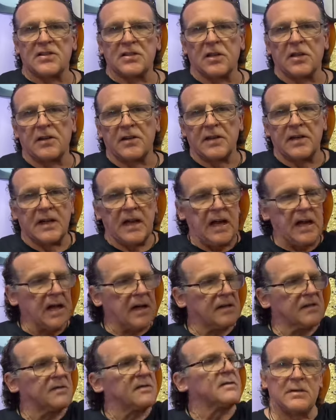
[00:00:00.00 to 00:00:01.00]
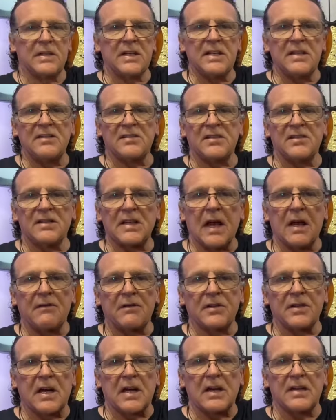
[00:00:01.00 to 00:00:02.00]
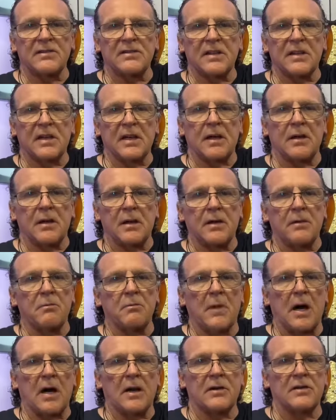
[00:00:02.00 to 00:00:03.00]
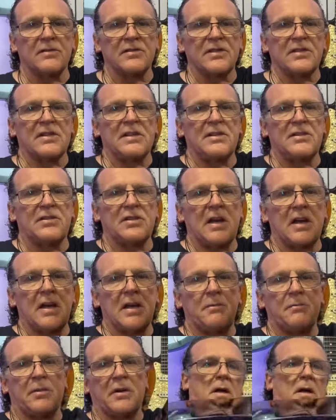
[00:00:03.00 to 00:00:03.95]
look at the necks. Tease is advertising a modern C shape.